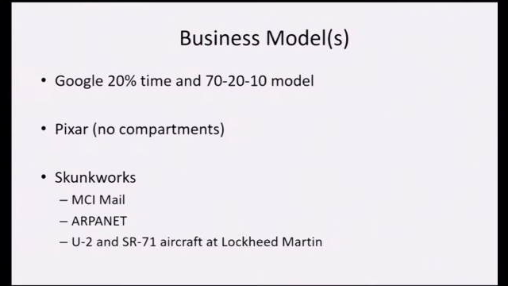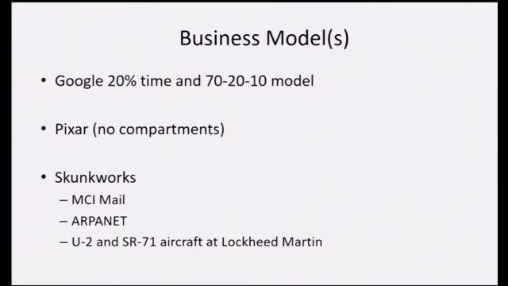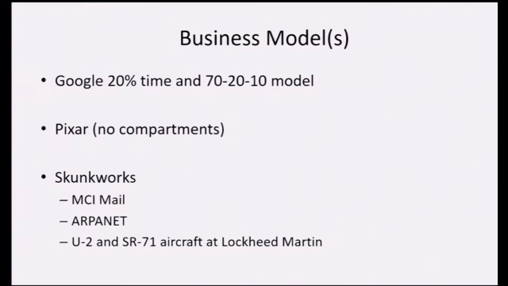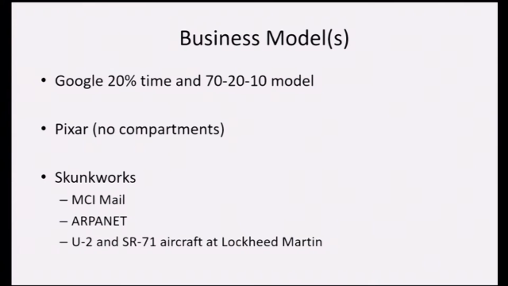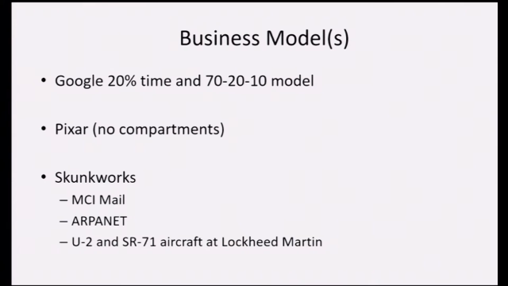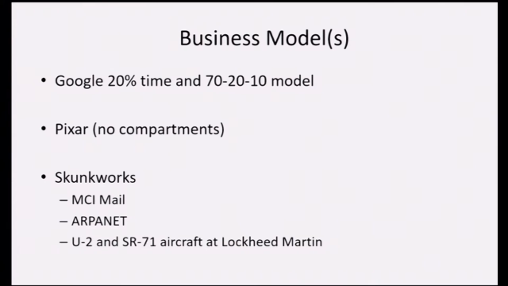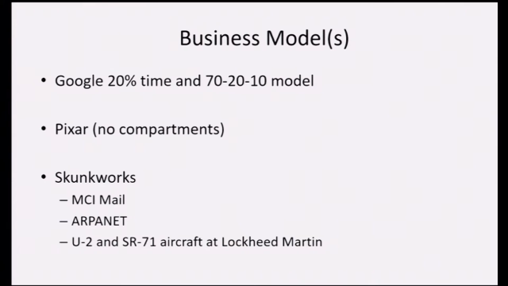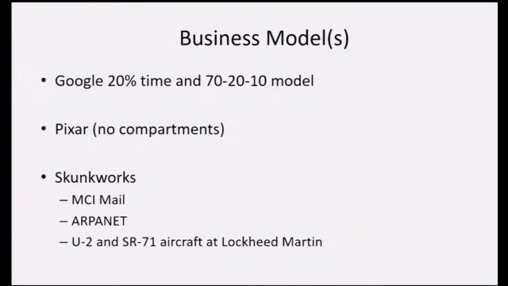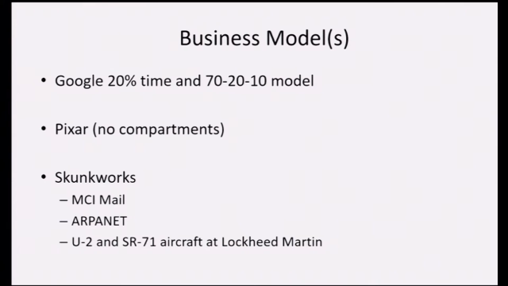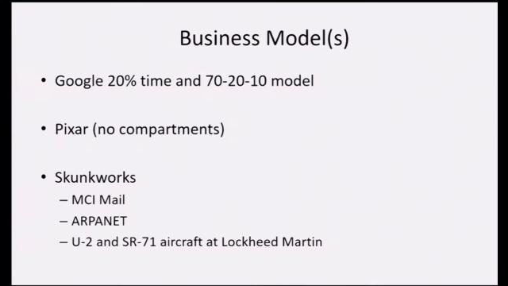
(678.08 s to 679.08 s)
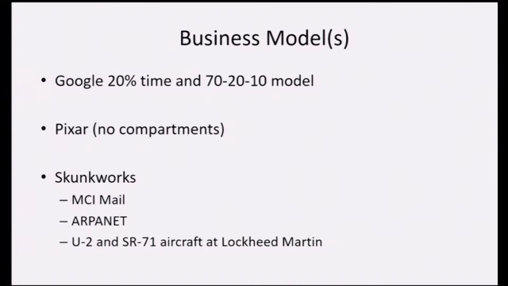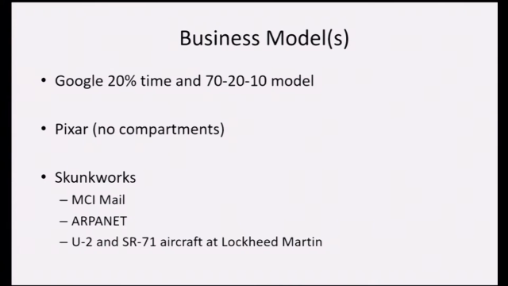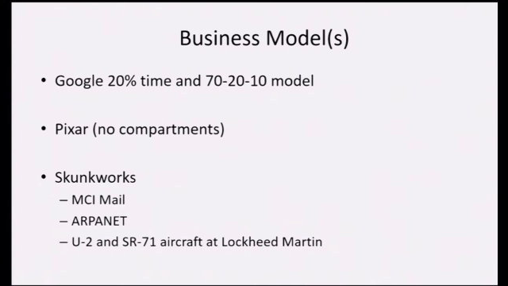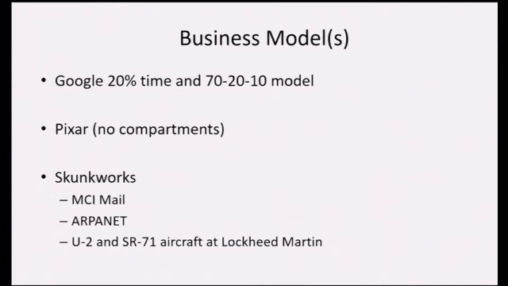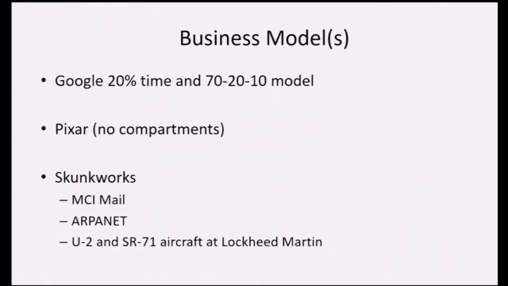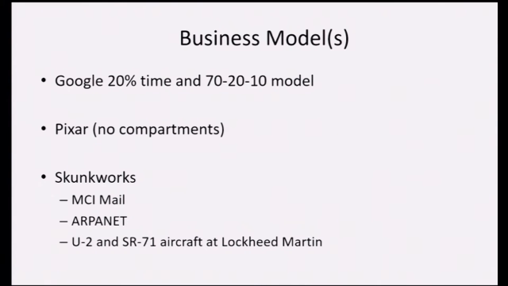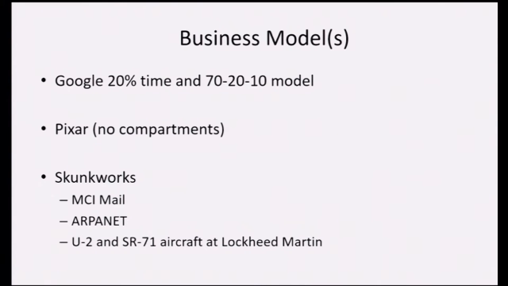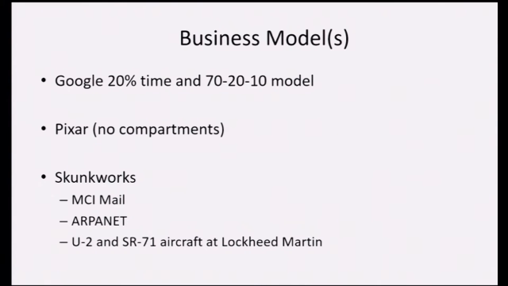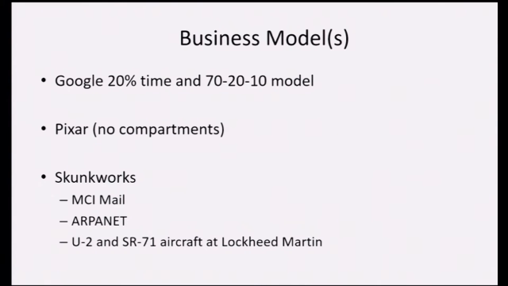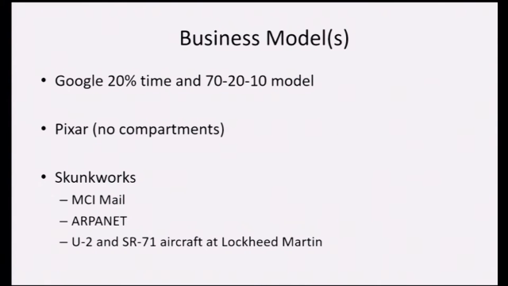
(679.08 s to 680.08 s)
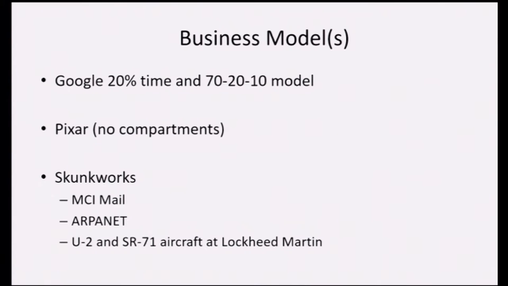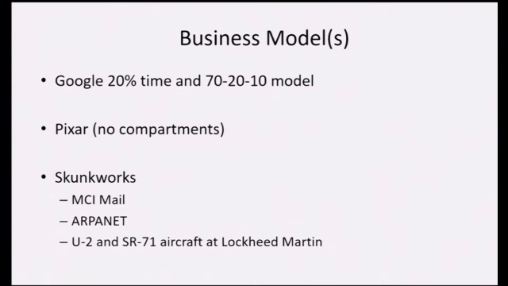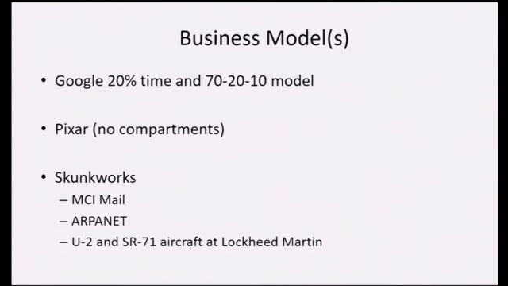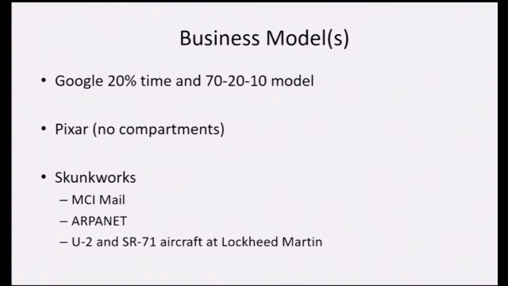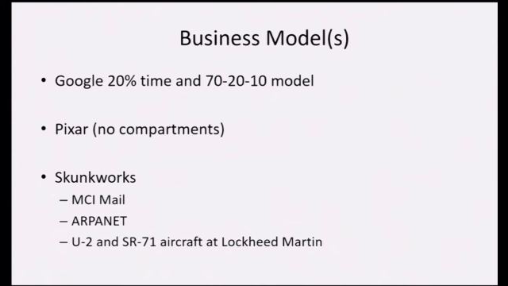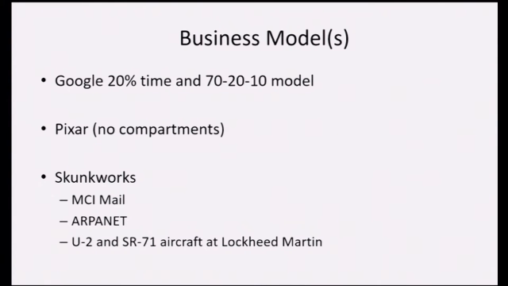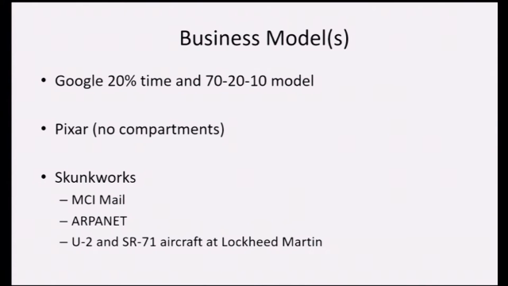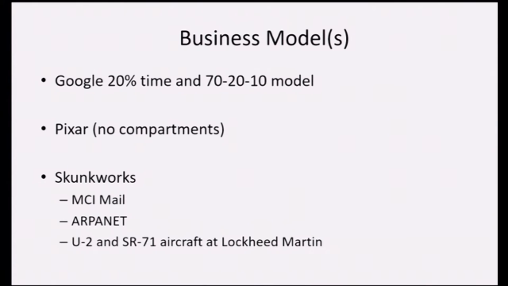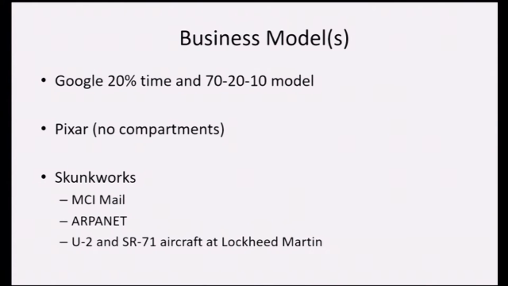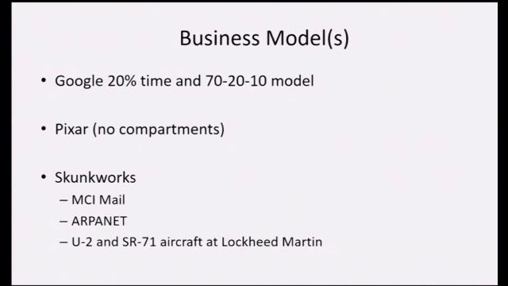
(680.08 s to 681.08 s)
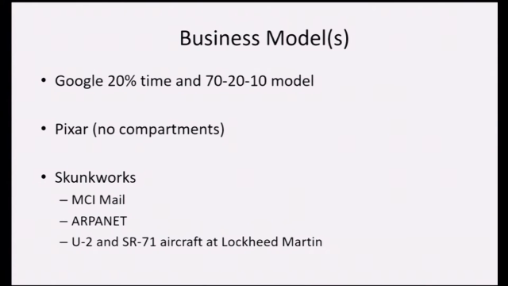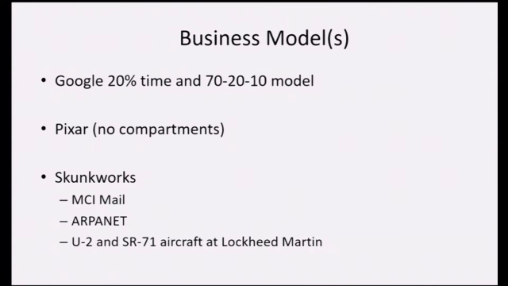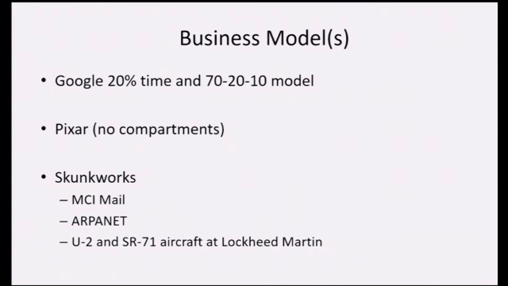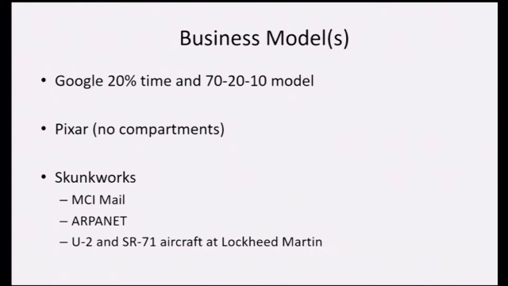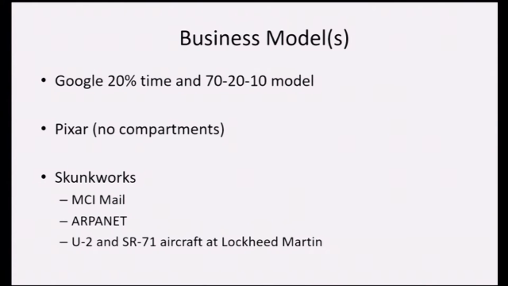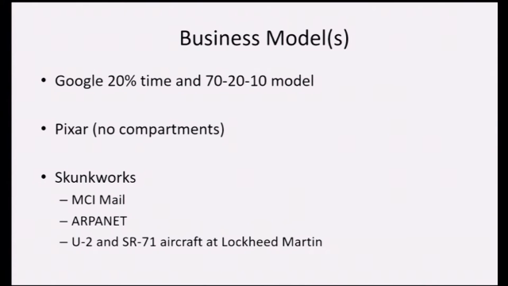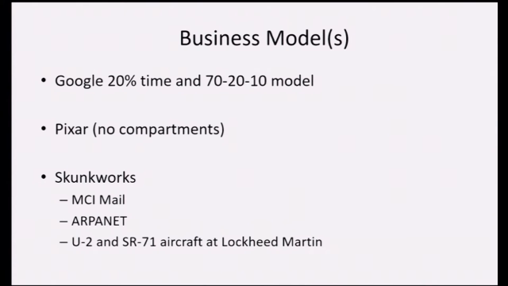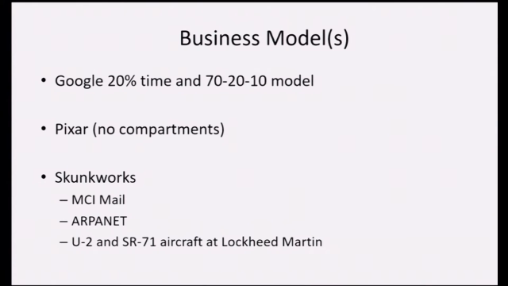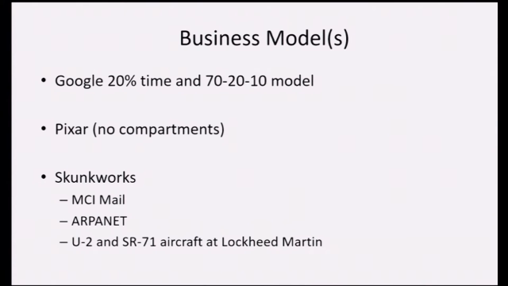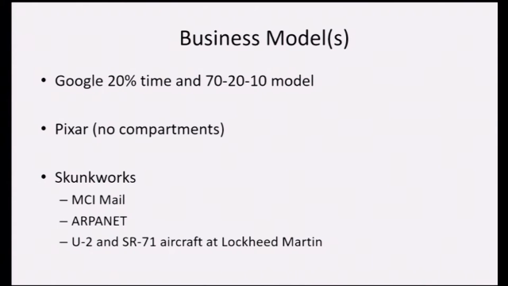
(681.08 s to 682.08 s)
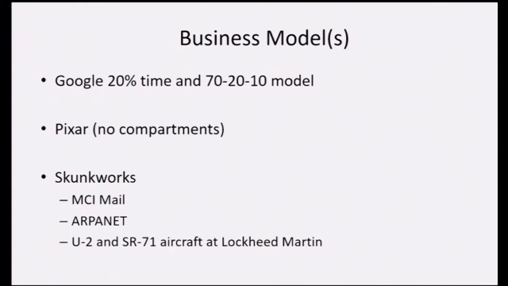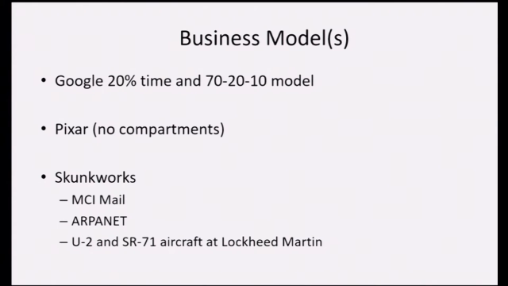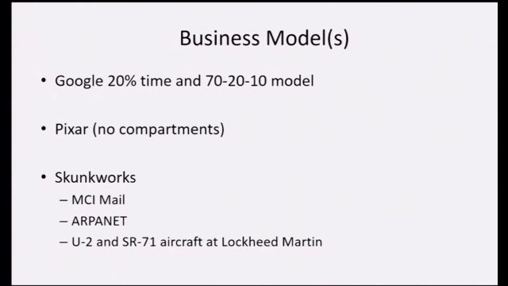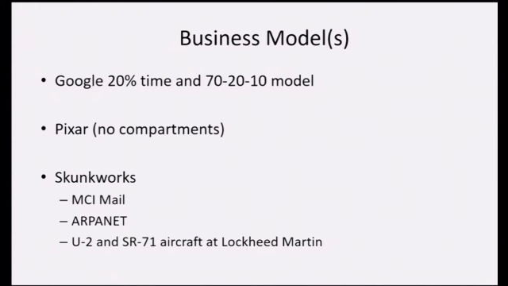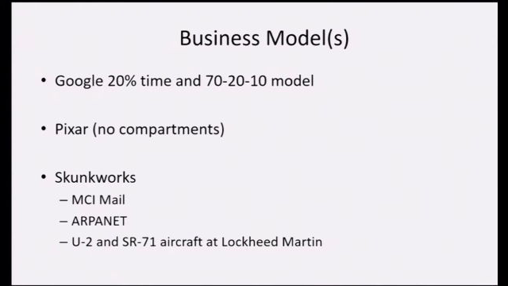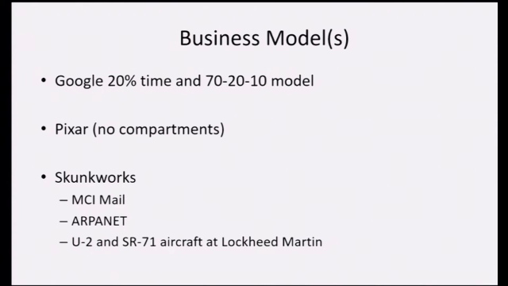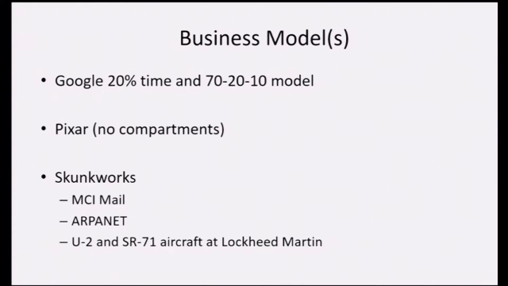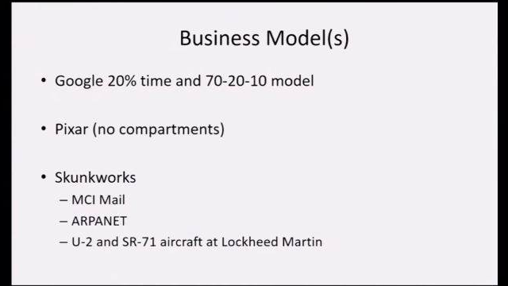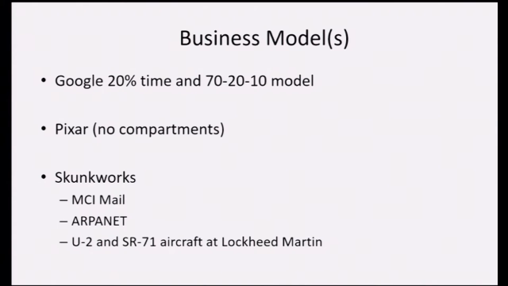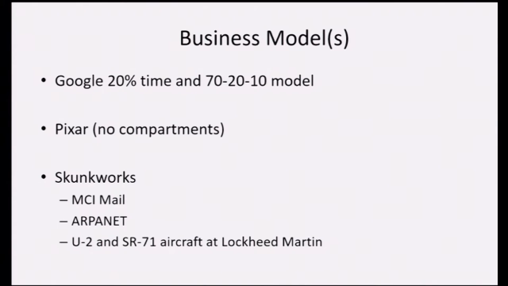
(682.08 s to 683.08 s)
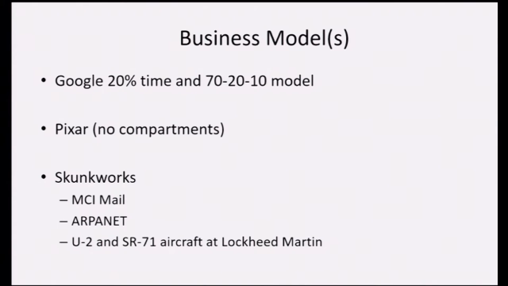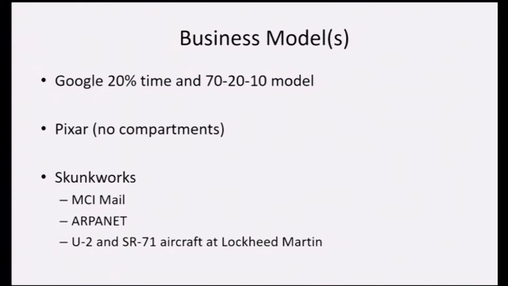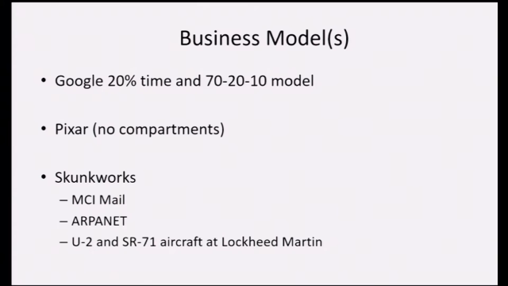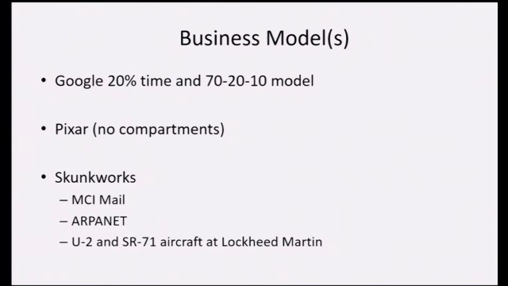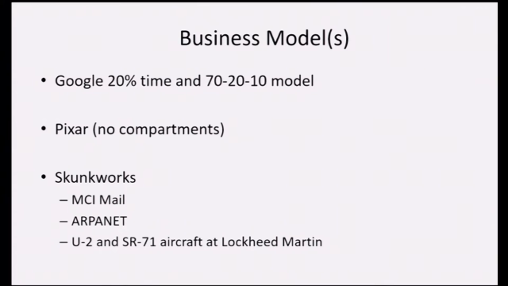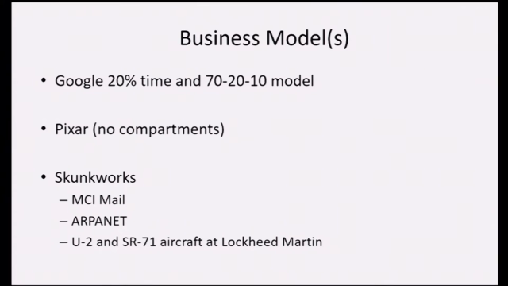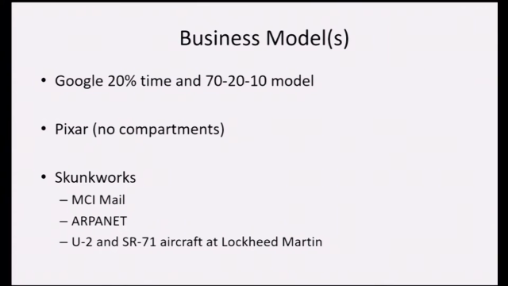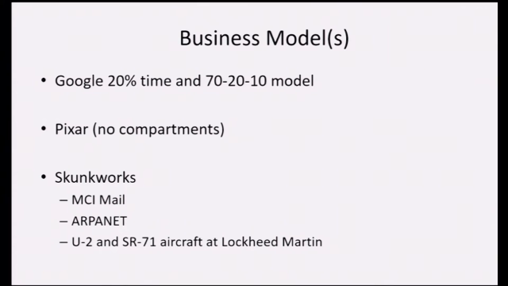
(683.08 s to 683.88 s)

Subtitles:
[unreadable: no face in view]